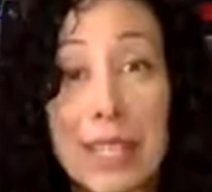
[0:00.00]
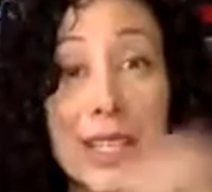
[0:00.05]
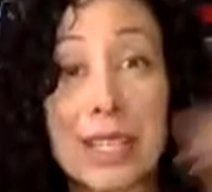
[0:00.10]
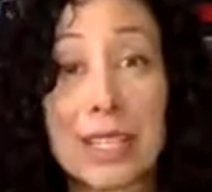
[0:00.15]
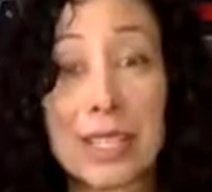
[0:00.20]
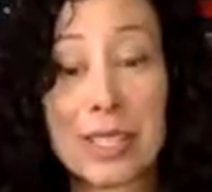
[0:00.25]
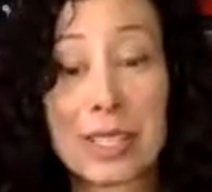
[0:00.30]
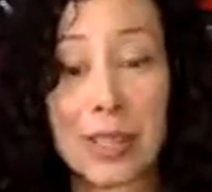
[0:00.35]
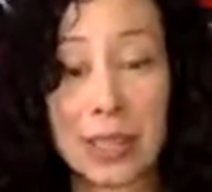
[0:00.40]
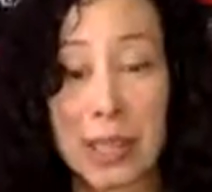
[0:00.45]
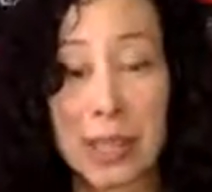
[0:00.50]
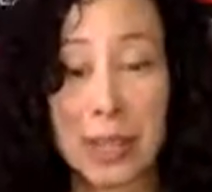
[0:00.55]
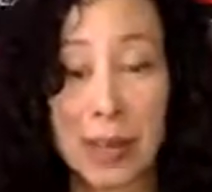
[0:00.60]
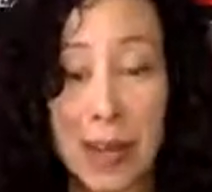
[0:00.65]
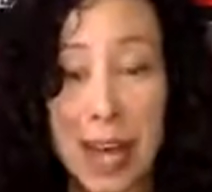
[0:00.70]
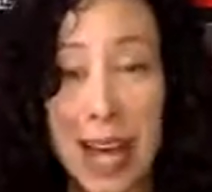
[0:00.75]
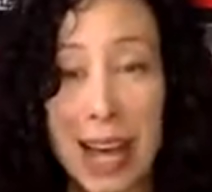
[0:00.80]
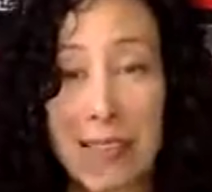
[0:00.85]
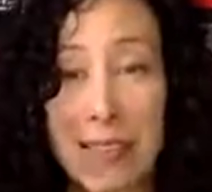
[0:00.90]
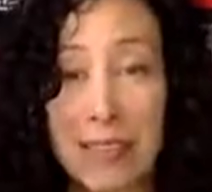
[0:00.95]
So there you
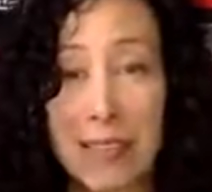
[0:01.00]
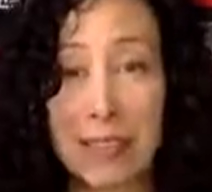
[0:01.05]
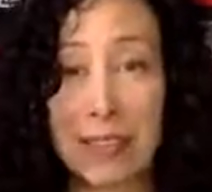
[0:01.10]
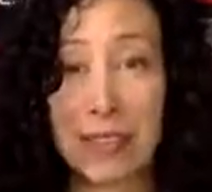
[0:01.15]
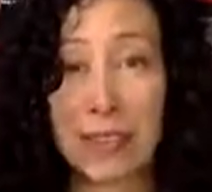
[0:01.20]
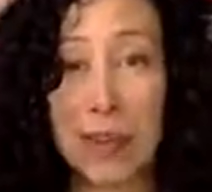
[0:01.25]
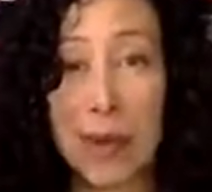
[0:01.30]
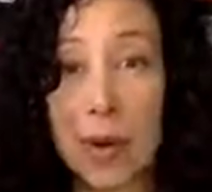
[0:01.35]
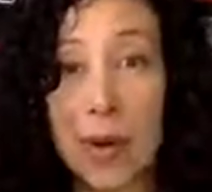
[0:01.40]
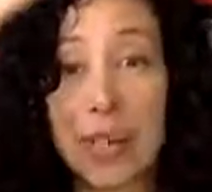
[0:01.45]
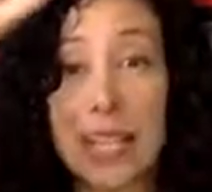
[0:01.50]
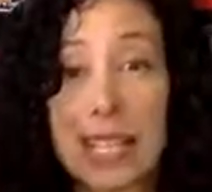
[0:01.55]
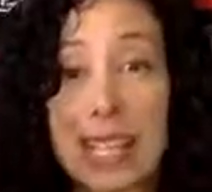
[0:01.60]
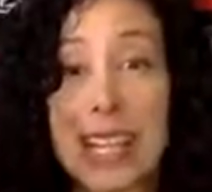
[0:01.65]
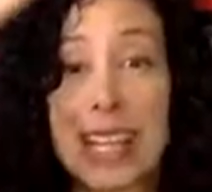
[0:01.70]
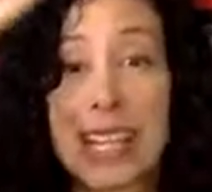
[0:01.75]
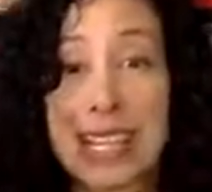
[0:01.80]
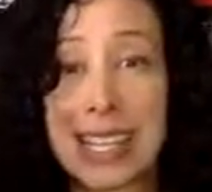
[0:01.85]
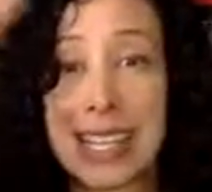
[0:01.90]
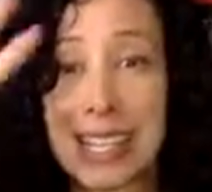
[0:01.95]
have it, four
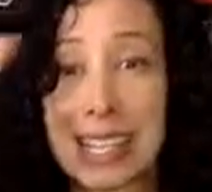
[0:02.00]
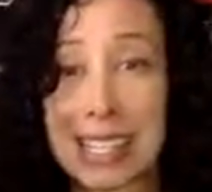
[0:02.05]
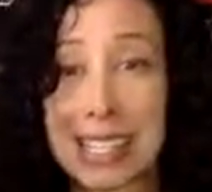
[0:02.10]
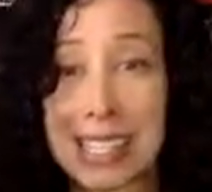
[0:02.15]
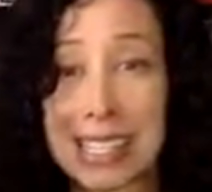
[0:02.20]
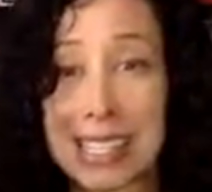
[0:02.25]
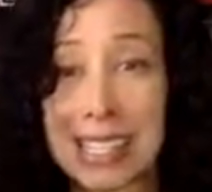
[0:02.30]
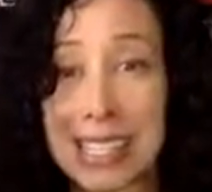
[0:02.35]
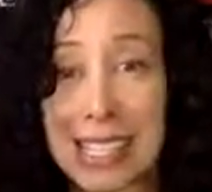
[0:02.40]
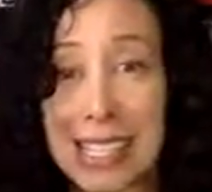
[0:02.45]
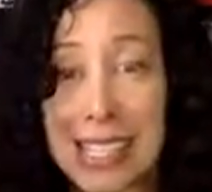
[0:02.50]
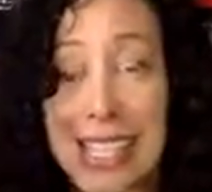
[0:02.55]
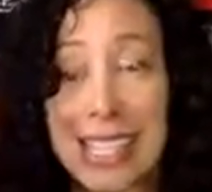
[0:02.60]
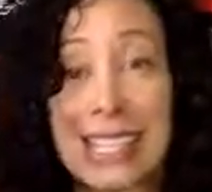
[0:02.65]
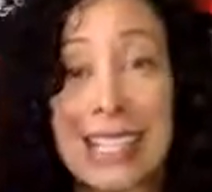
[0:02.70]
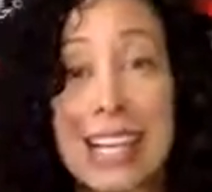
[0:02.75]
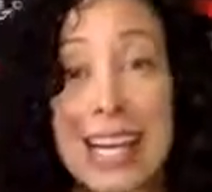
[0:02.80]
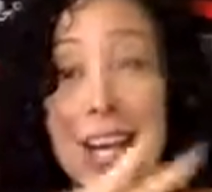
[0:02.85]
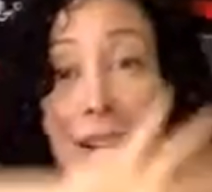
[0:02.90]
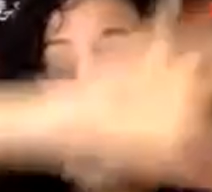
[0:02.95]
techniques
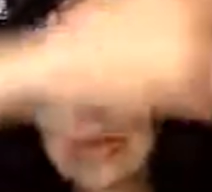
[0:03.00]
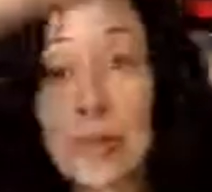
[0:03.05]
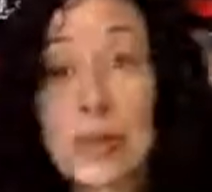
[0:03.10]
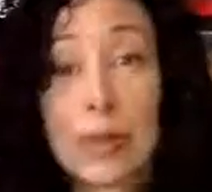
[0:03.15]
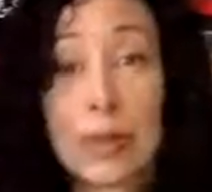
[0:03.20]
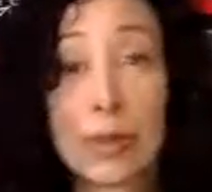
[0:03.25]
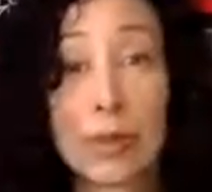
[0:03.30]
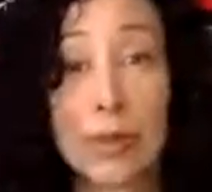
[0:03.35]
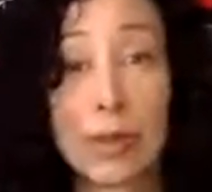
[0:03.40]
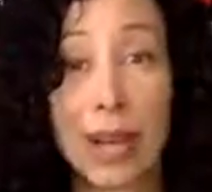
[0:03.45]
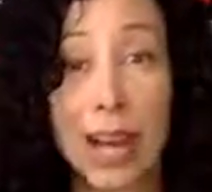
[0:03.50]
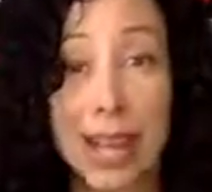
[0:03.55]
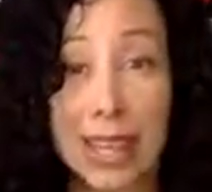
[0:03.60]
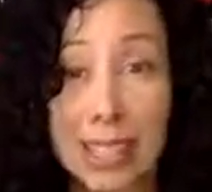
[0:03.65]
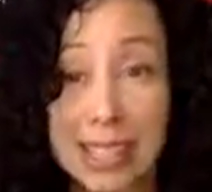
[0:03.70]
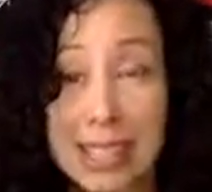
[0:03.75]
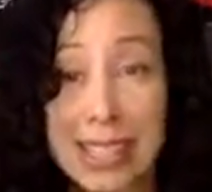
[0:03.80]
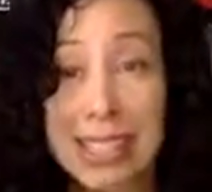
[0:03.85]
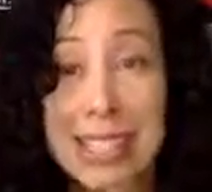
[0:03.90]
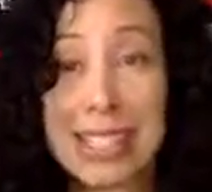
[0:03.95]
to help you throughout
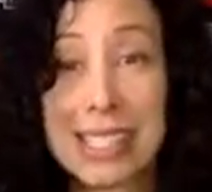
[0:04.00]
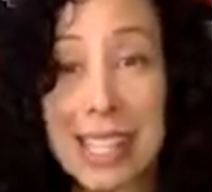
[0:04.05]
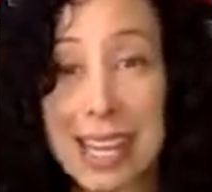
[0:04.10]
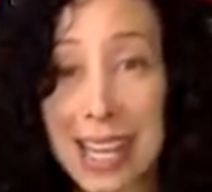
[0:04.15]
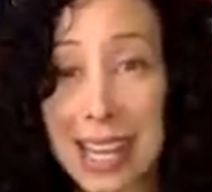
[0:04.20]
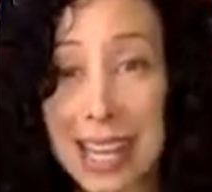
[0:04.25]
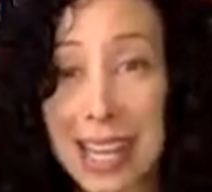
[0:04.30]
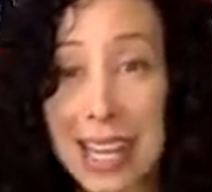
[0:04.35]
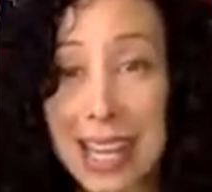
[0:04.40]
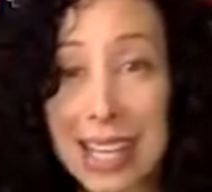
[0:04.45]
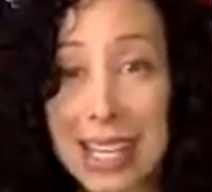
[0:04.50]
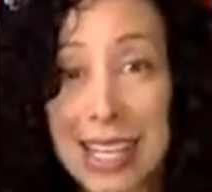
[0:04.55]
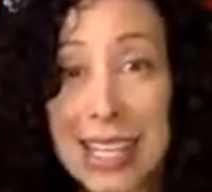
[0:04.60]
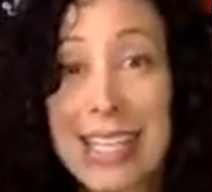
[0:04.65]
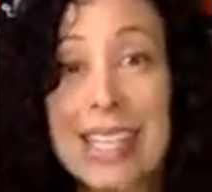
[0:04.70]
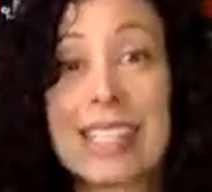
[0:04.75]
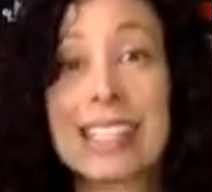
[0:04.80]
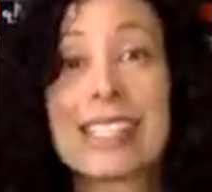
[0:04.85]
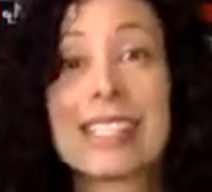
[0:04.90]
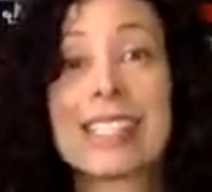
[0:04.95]
the day
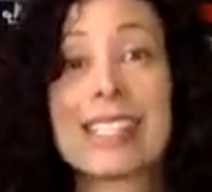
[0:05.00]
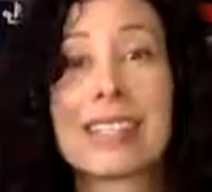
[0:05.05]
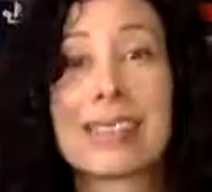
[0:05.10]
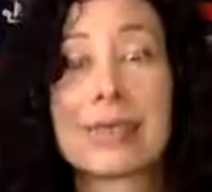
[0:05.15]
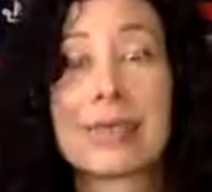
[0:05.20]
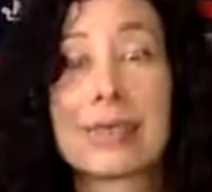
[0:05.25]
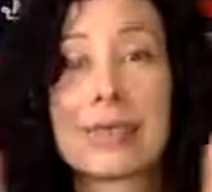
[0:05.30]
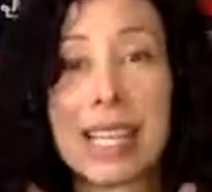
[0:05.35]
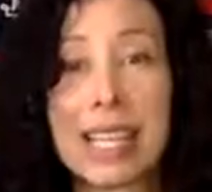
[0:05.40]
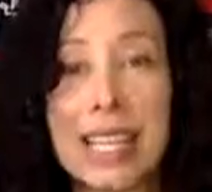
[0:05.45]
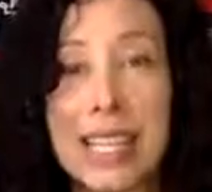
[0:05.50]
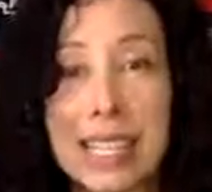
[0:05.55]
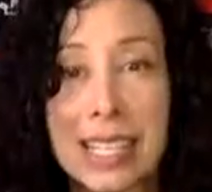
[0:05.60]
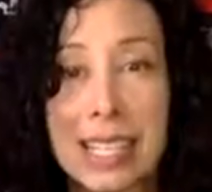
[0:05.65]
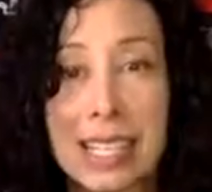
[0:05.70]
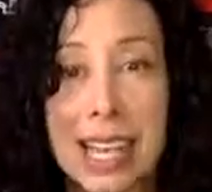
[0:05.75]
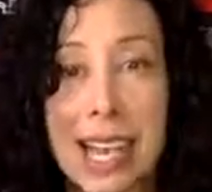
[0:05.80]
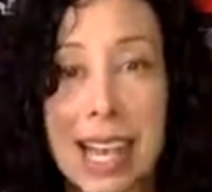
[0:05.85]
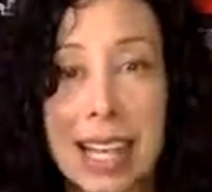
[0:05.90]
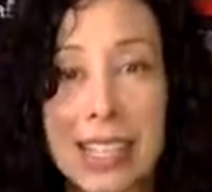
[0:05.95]
to
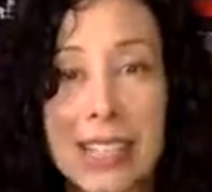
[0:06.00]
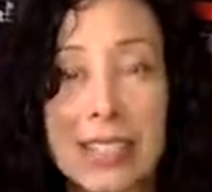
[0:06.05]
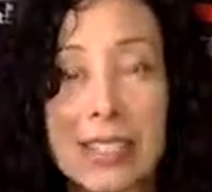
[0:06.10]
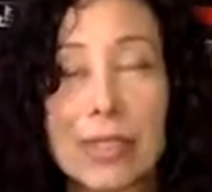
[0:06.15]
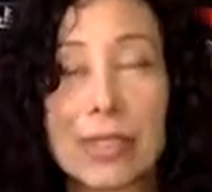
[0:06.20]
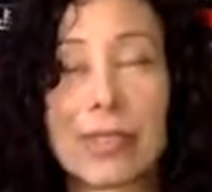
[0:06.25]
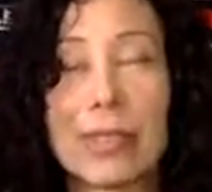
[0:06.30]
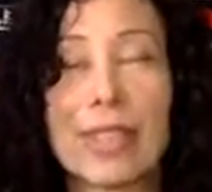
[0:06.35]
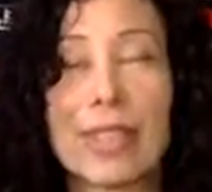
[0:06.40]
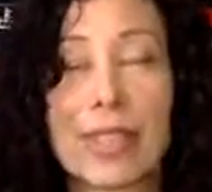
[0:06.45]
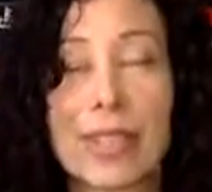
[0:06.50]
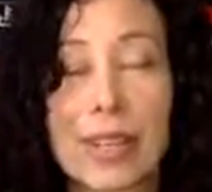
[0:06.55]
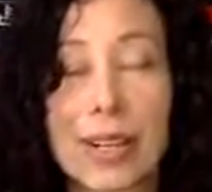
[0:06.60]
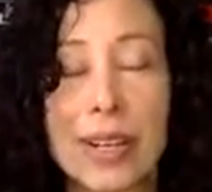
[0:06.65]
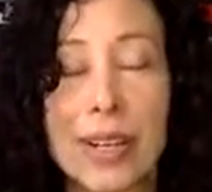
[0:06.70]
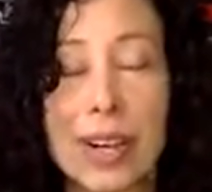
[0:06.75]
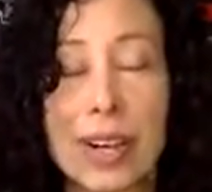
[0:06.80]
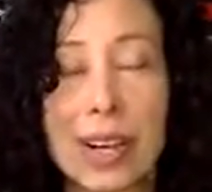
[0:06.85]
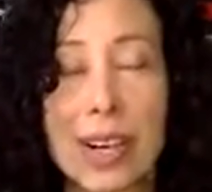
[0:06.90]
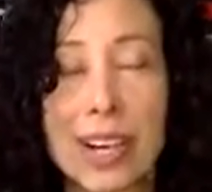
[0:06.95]
reconnect with your
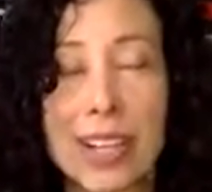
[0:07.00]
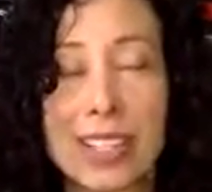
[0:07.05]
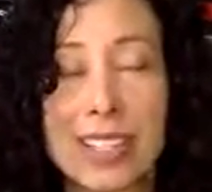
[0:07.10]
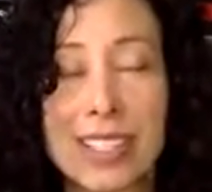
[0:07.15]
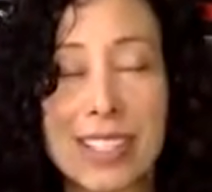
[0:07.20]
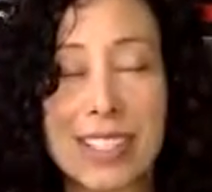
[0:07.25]
heart,